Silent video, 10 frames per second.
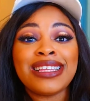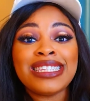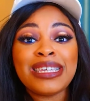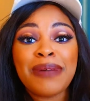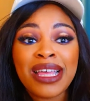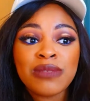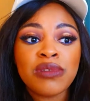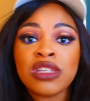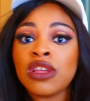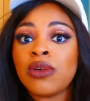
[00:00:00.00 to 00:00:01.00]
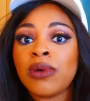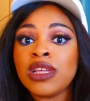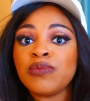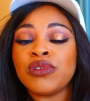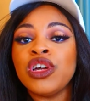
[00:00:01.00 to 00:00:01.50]
the best but it's not the
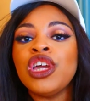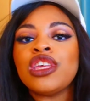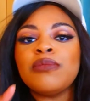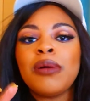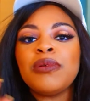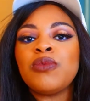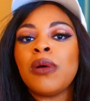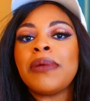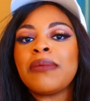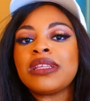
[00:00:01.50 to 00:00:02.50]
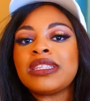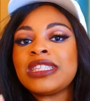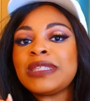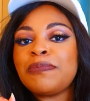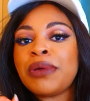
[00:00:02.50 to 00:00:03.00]
worst but you probably won't be able to
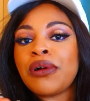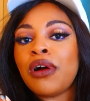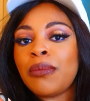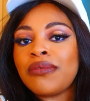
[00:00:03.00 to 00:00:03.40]
pick up